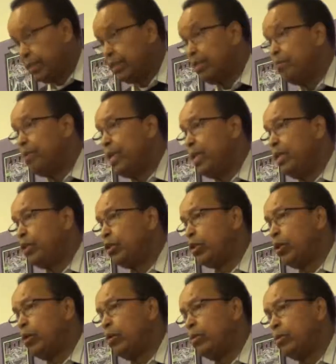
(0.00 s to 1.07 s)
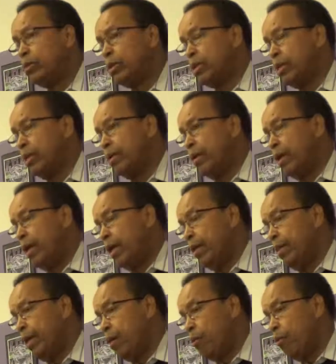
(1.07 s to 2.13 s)
simply shows
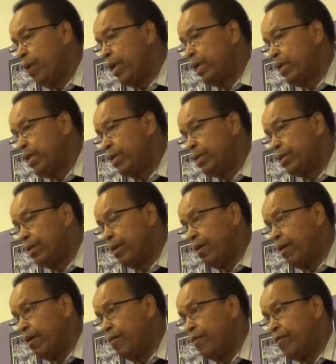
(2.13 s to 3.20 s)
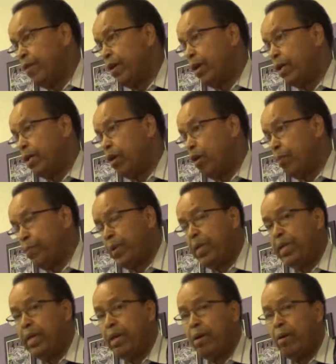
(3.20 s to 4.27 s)
the weakness of the
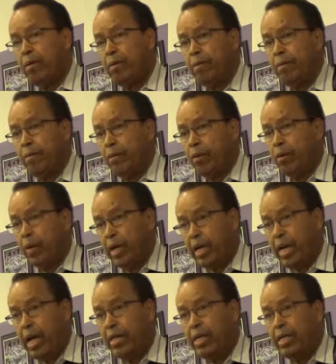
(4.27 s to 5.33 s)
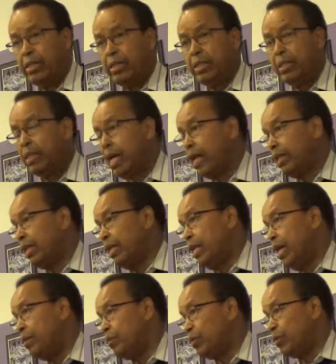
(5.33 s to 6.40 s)
OPDO, the organization that
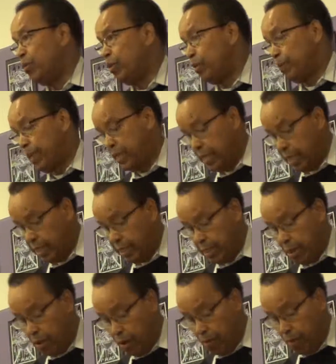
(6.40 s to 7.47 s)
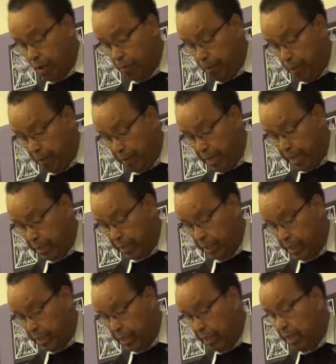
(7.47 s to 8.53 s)
claims to represent the Oromo
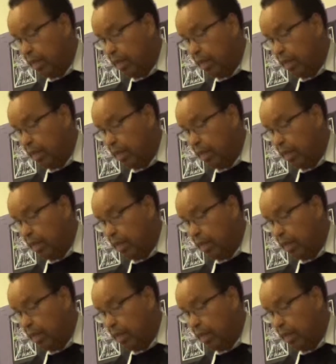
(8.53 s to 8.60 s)
population.